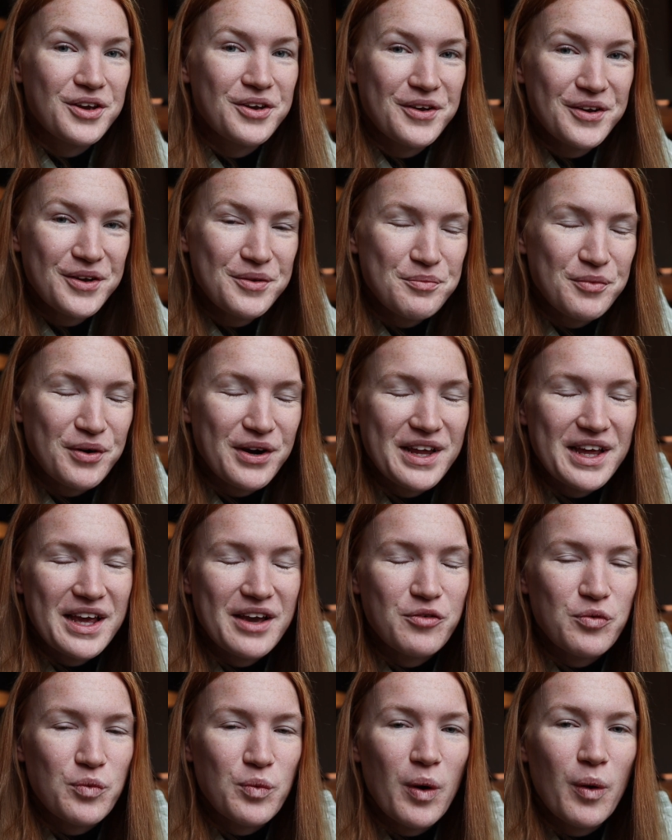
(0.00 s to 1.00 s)
Good morning
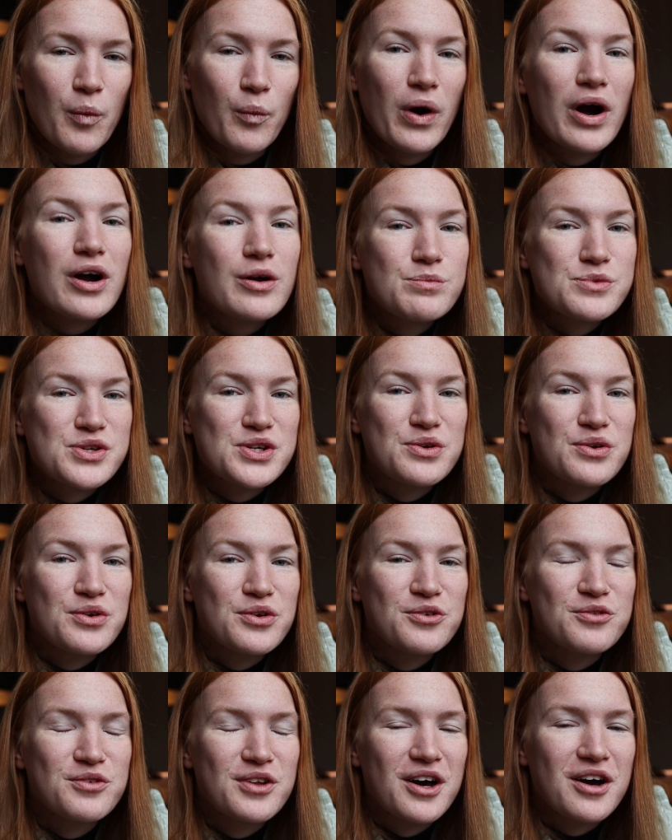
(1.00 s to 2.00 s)
everyone, welcome to a
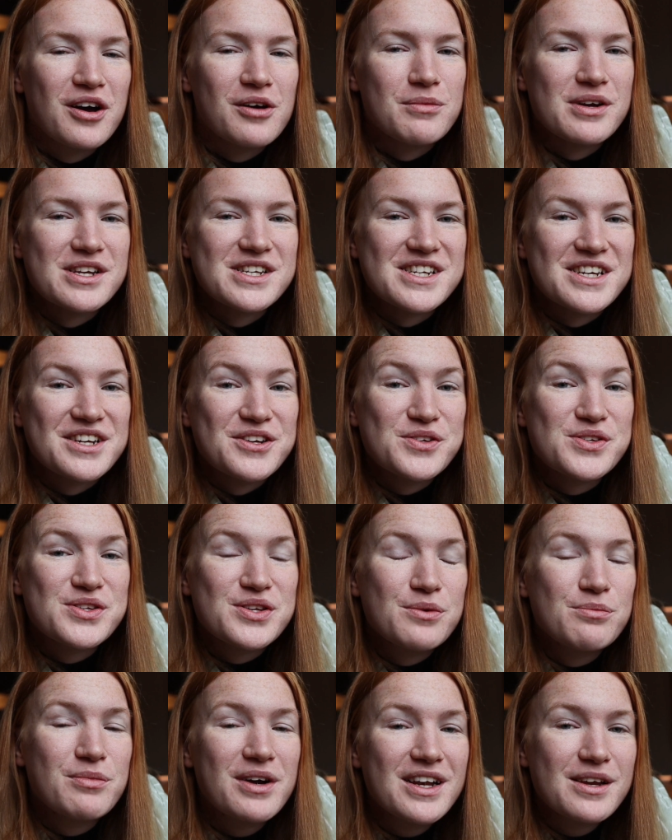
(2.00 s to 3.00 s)
new vlog on my channel.
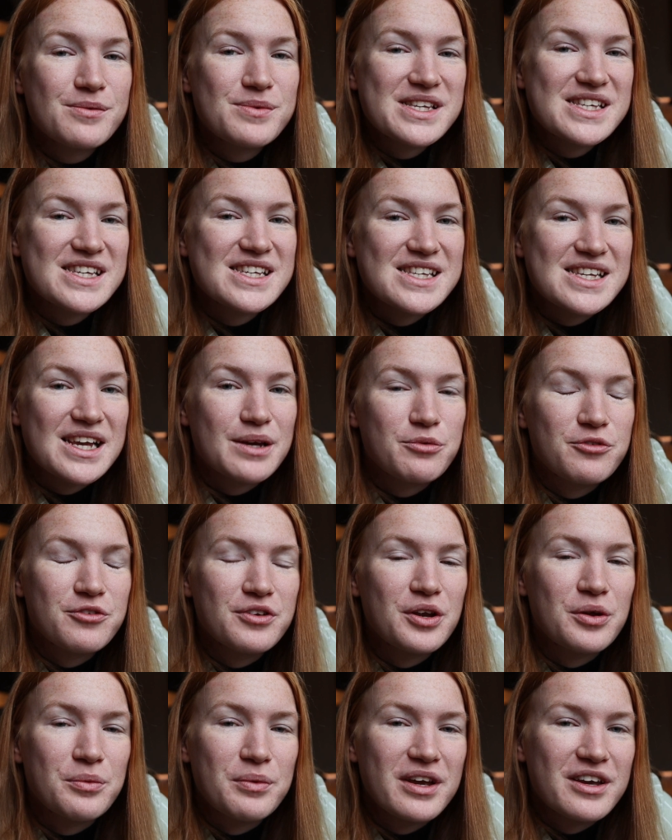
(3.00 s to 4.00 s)
So my name is Sissa, I'm a
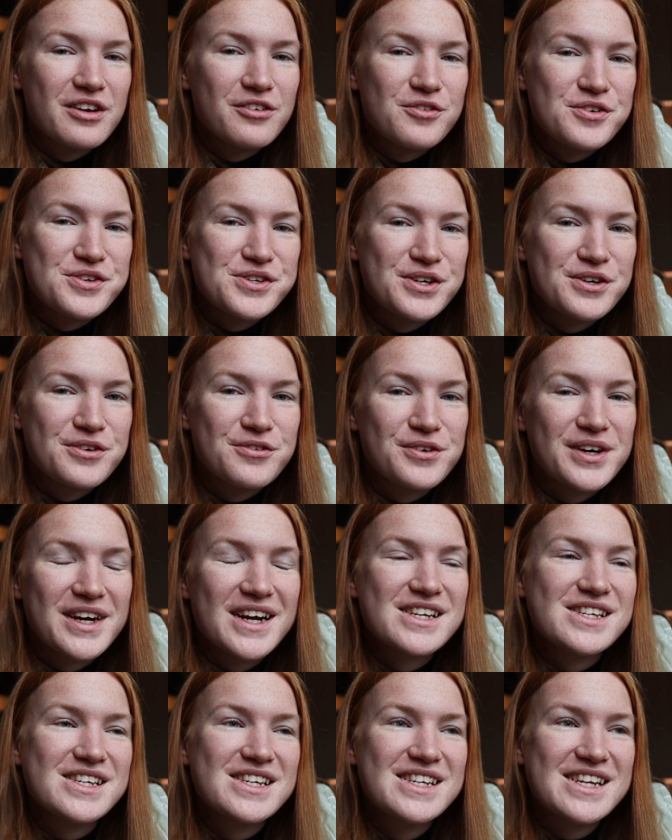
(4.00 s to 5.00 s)
video making photographer,
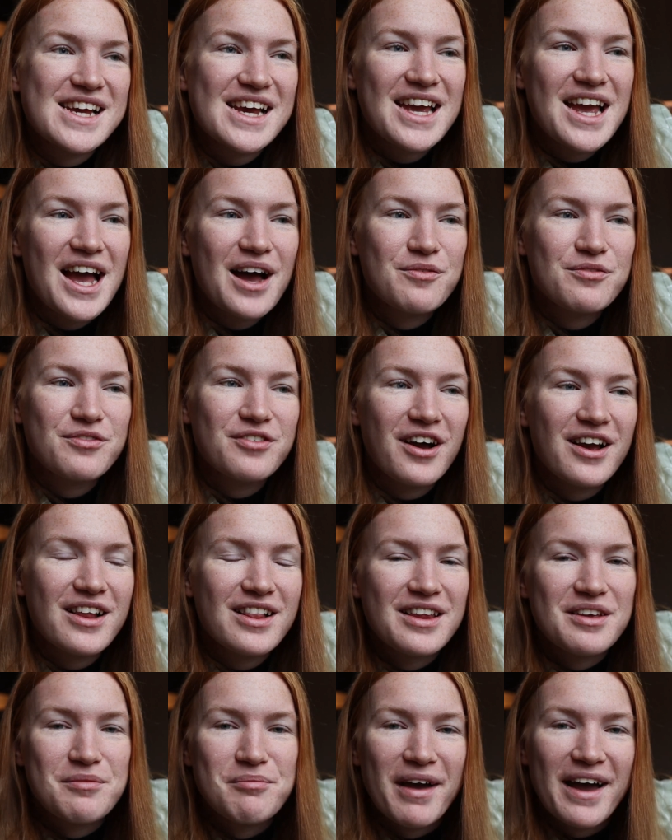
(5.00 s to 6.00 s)
and today I'm
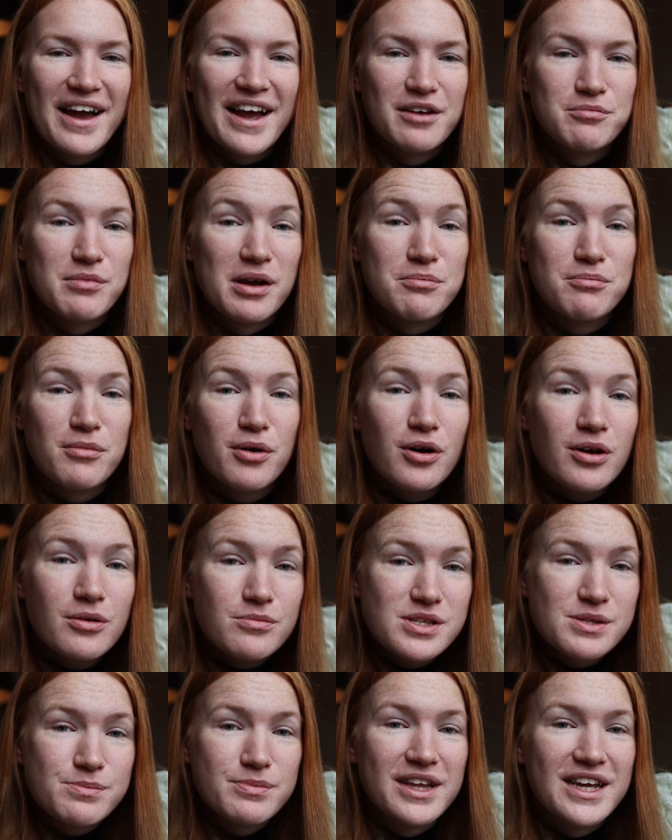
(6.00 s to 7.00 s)
finally back at my
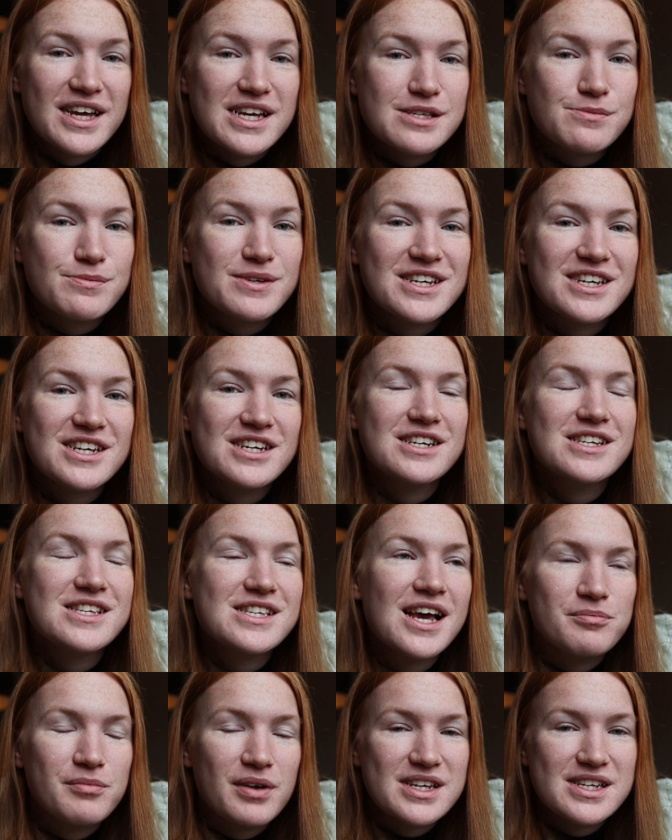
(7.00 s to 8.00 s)
mom's place
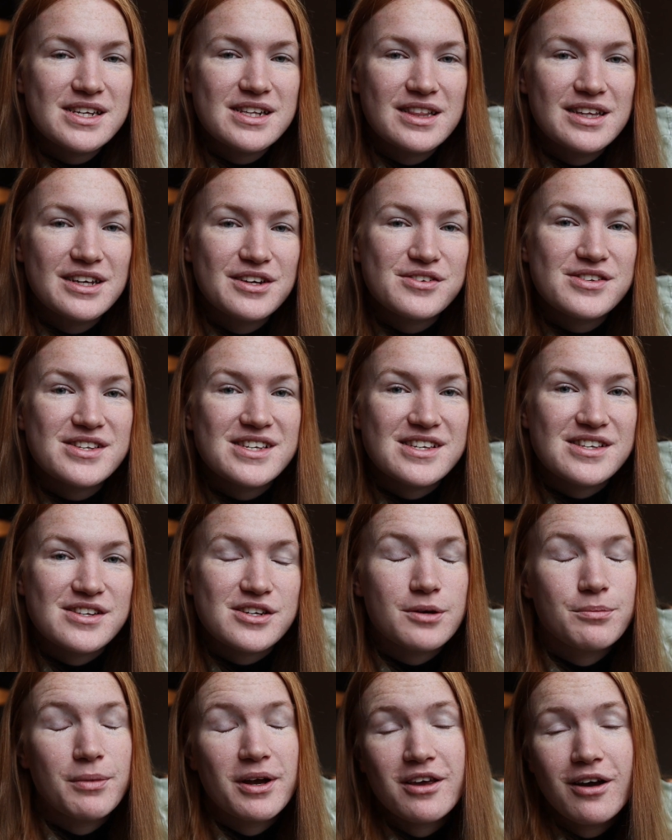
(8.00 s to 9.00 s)
because my little
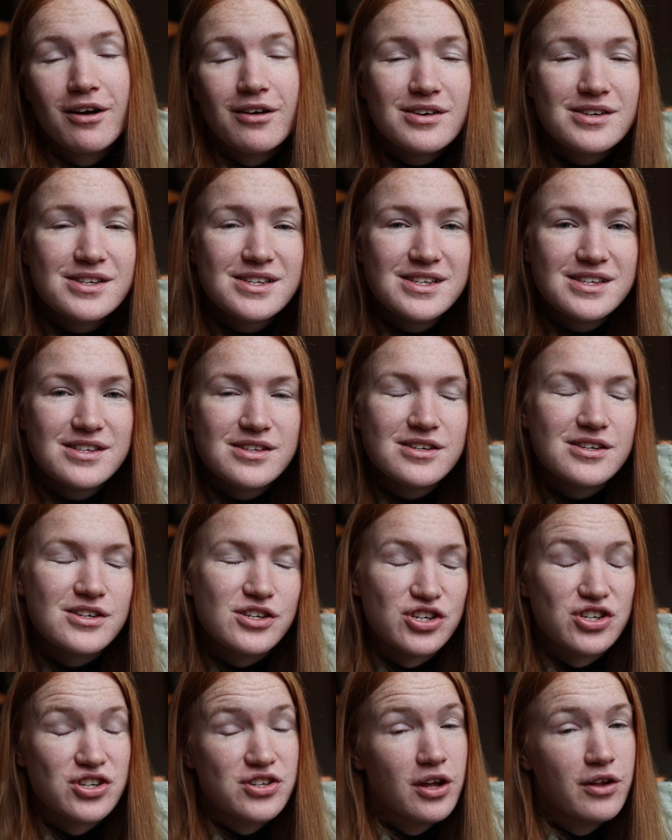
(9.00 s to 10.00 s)
sister, my younger sister,
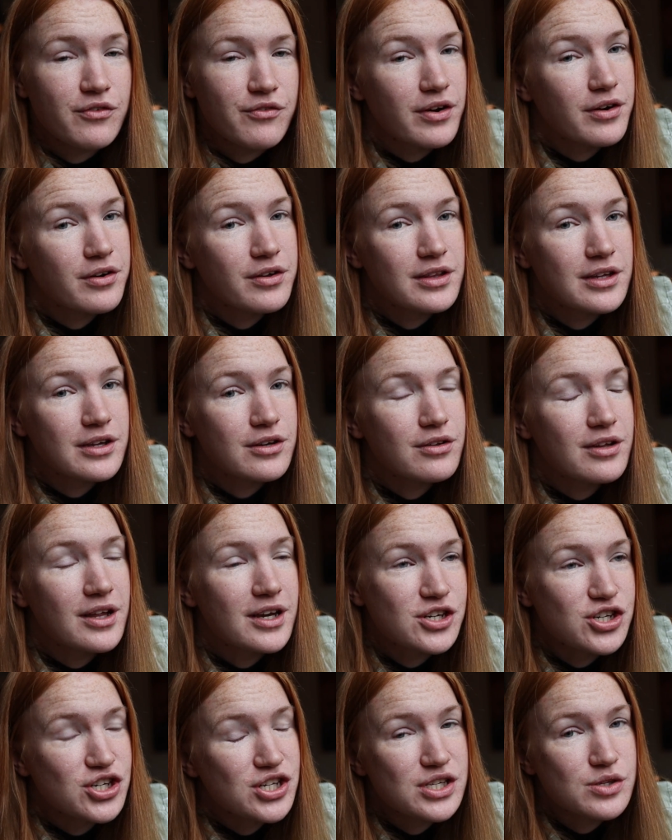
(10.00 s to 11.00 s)
she's not very little,
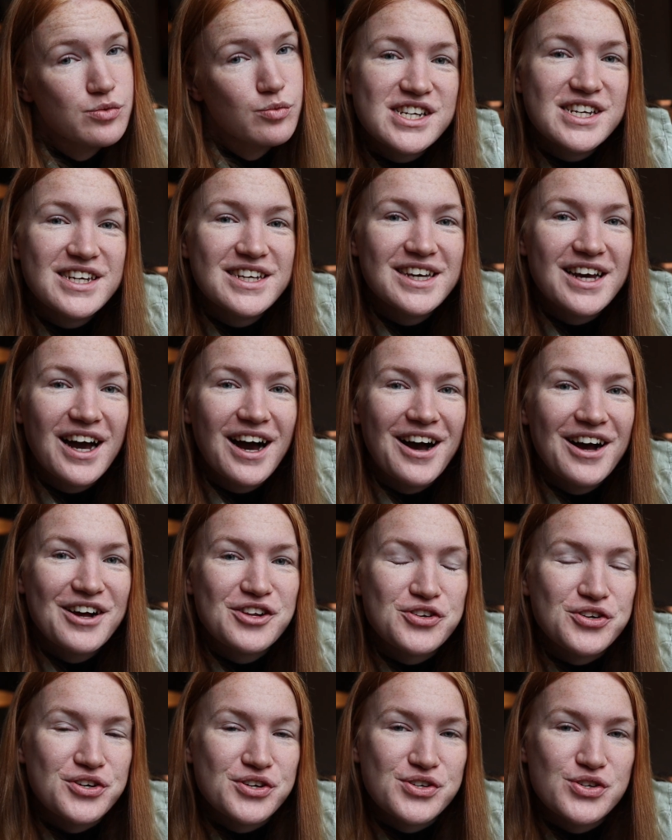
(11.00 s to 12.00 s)
like she
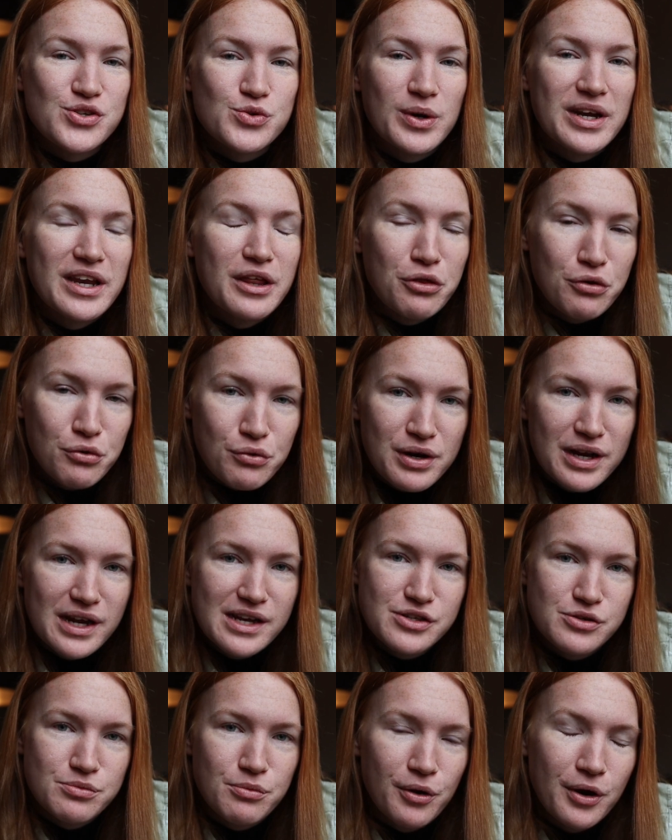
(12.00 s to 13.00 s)
turns
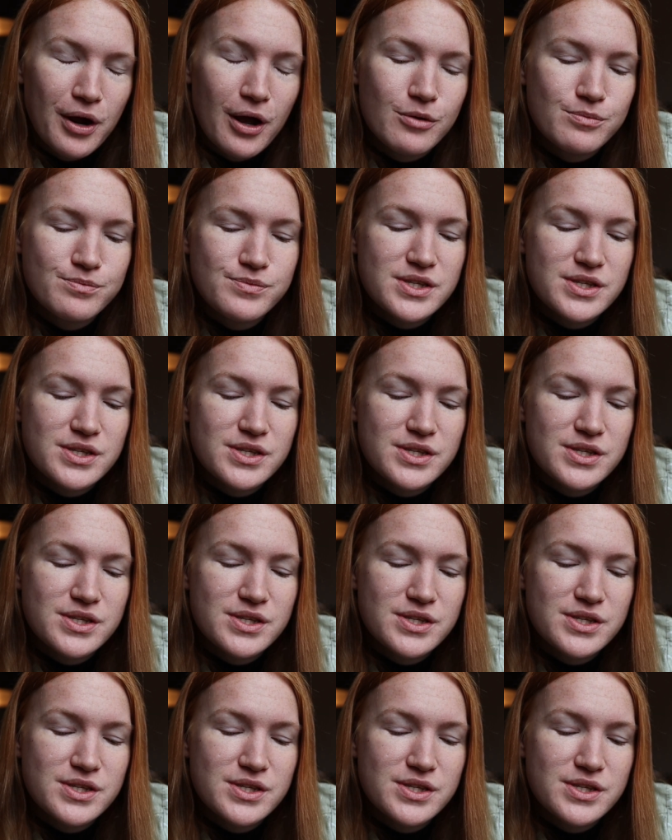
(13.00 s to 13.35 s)
23 tomorrow.